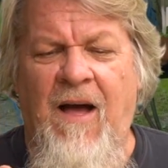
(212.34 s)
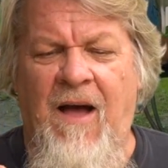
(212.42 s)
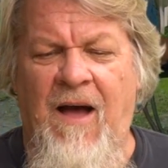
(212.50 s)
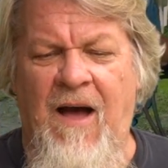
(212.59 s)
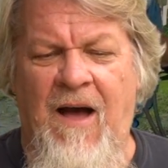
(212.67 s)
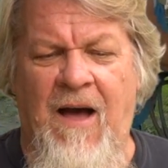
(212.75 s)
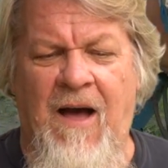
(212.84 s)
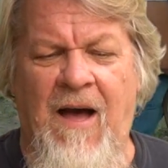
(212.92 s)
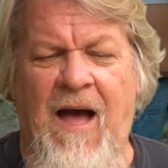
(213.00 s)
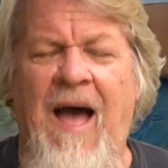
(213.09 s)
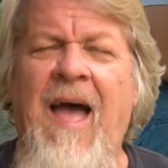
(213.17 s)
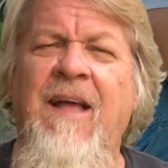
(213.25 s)

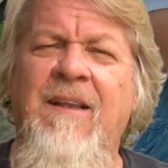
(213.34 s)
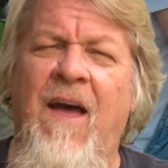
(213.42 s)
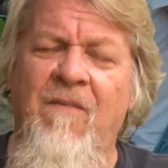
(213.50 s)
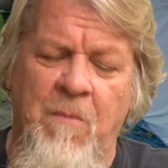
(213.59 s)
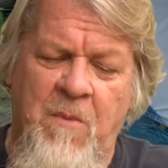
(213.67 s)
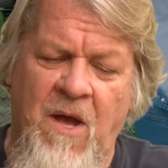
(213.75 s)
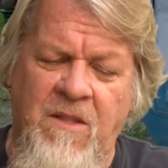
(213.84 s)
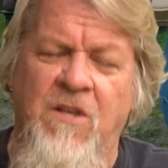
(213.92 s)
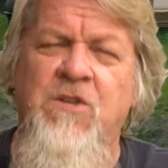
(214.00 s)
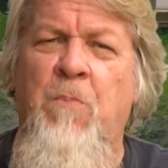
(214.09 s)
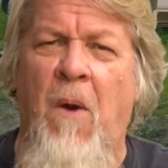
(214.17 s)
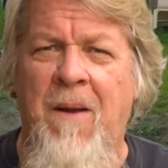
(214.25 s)
I had to have him cut the
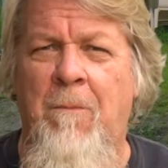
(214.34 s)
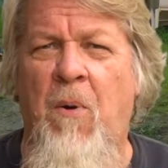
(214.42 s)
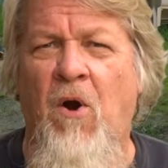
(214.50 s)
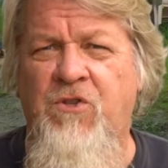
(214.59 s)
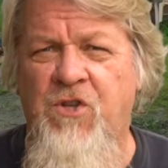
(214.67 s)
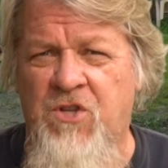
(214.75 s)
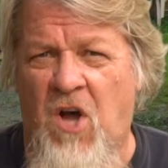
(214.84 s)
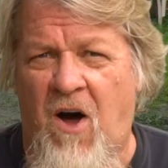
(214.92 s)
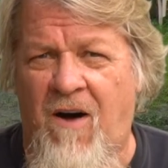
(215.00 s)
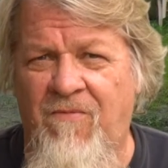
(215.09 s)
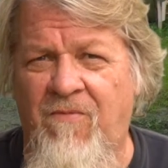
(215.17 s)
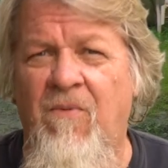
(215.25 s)
spring perches
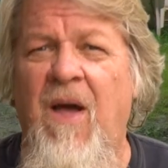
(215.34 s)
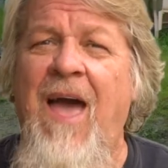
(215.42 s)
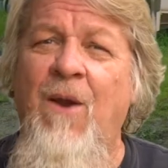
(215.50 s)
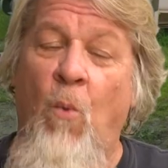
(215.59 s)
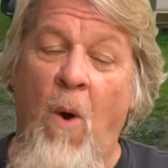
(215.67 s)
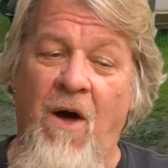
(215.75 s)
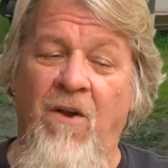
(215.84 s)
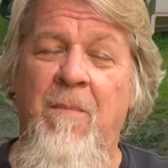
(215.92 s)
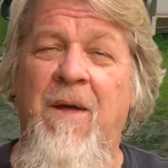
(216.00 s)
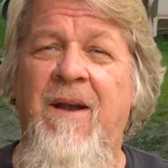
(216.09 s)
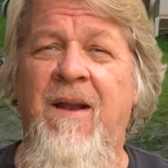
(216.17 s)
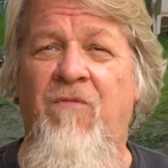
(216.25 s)
off and weld them
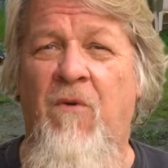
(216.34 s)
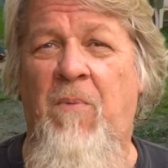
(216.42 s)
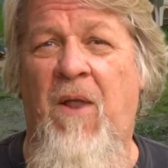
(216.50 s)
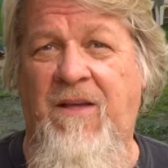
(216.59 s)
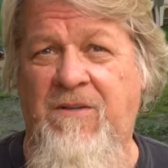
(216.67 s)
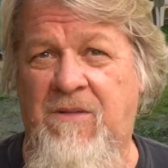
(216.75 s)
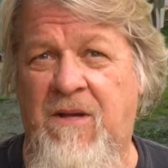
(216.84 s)
in a different place.